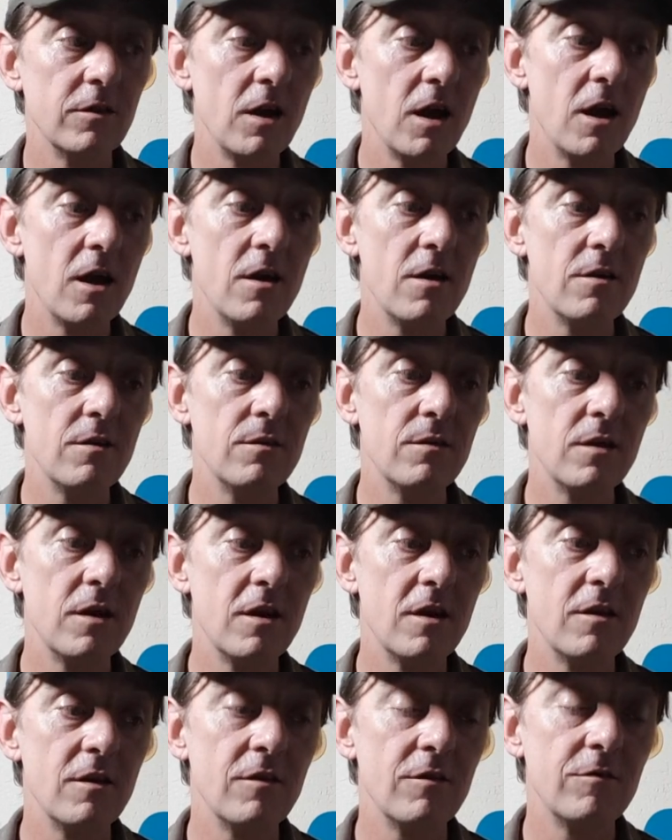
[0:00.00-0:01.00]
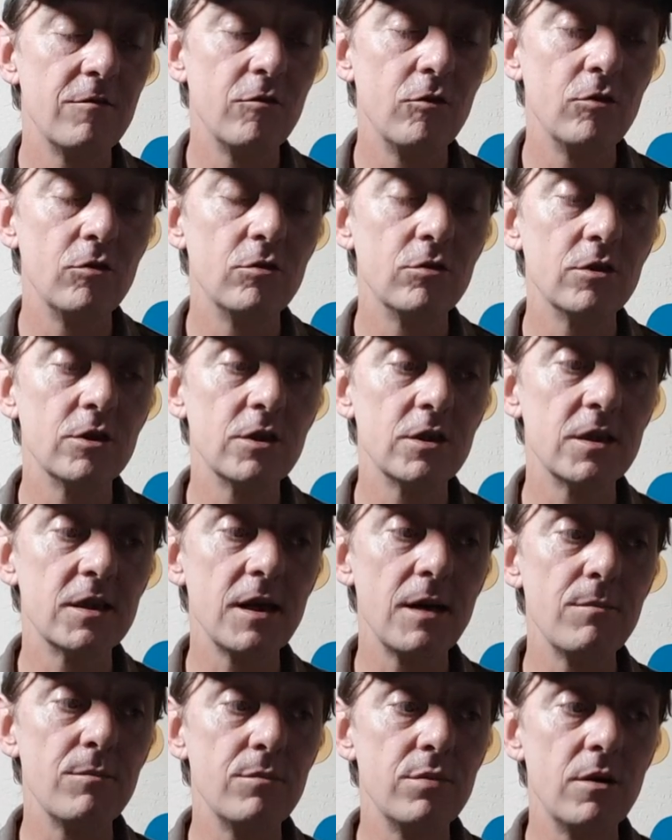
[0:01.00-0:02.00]
for
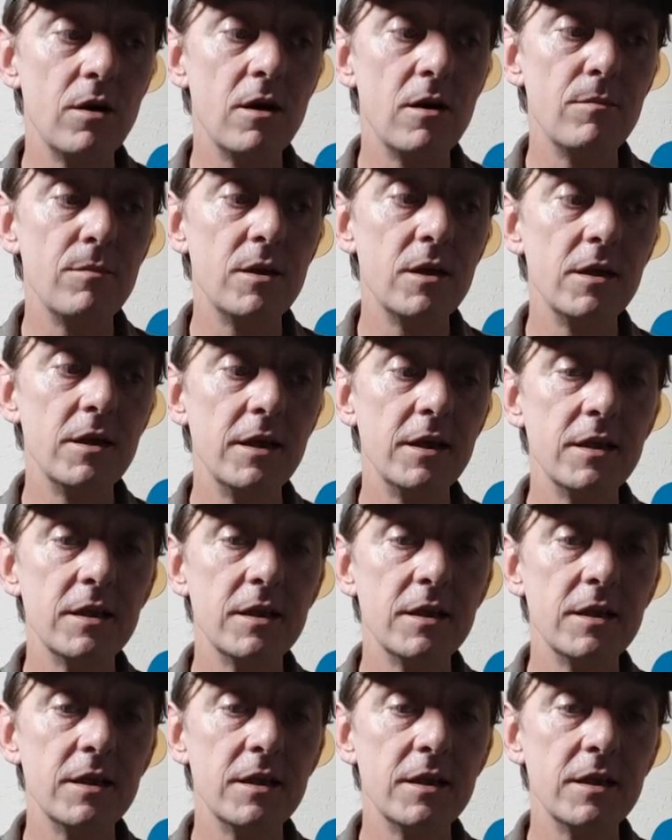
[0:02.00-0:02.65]
Stamperama